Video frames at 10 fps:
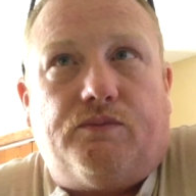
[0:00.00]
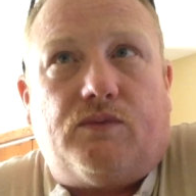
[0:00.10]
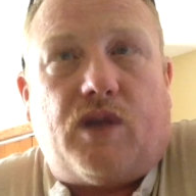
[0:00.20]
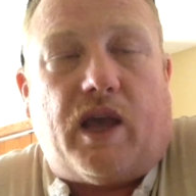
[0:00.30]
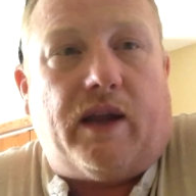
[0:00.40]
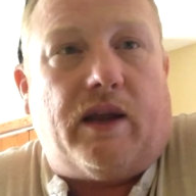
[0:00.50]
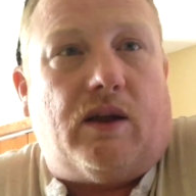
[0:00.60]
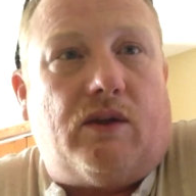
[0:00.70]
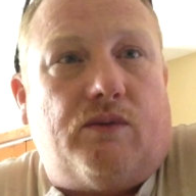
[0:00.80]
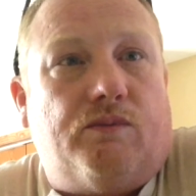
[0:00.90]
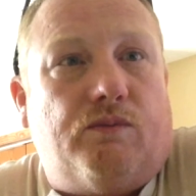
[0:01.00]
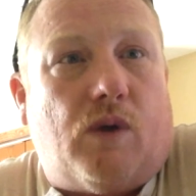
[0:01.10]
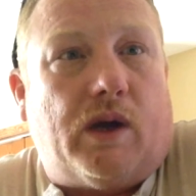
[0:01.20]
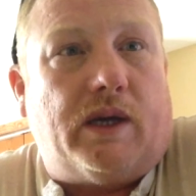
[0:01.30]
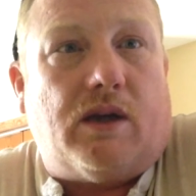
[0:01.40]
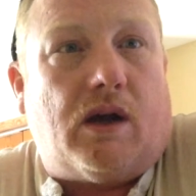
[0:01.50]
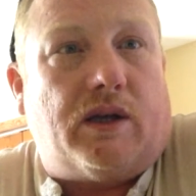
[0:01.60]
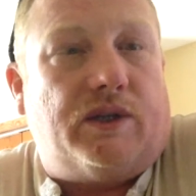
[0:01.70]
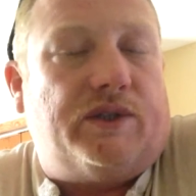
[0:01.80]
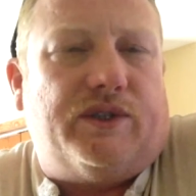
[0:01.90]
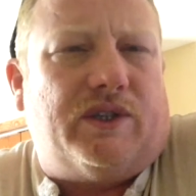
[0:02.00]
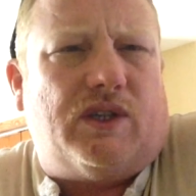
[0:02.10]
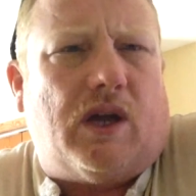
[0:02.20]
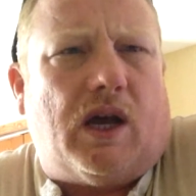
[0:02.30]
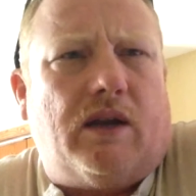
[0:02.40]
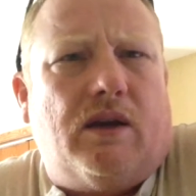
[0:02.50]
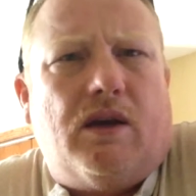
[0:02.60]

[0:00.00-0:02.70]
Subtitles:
handheld walkie-talkies. You're just not.